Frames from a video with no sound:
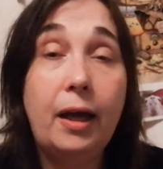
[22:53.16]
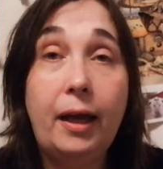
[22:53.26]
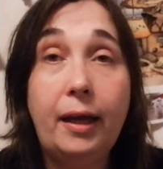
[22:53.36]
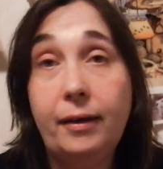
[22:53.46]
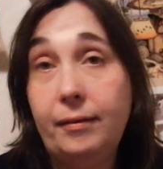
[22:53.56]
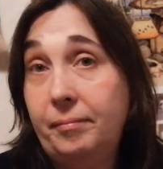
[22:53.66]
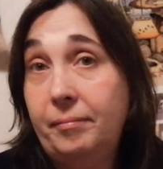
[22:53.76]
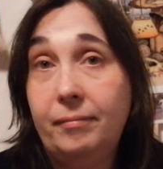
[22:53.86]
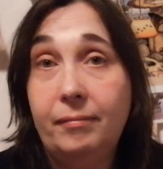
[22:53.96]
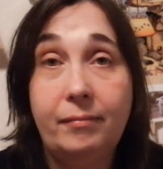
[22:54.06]
and
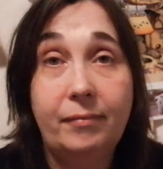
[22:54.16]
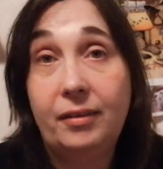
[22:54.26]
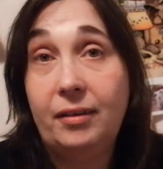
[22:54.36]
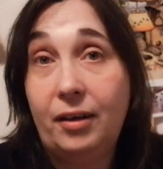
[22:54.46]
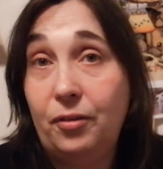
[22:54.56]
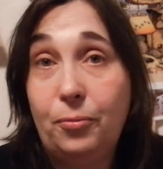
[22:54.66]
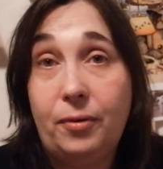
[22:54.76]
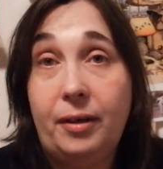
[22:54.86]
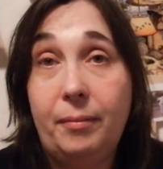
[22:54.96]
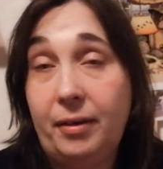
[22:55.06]
ice
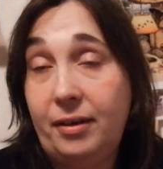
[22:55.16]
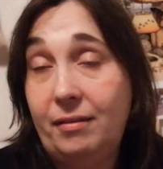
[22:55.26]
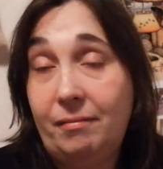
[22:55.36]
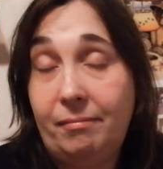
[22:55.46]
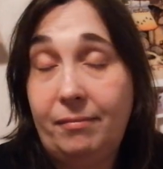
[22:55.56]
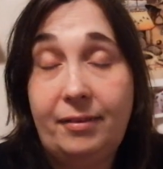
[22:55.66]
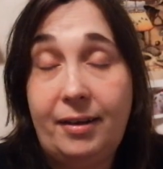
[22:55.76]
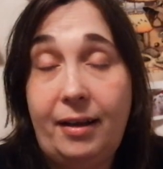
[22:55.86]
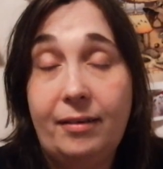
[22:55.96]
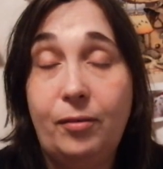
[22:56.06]
cream and
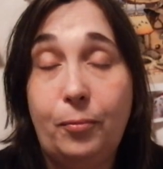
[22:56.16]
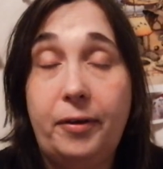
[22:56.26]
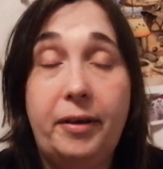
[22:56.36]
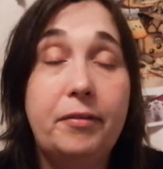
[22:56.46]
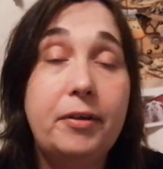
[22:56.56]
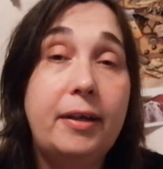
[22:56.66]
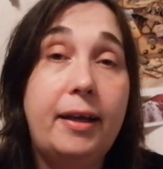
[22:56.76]
snacks or whatever.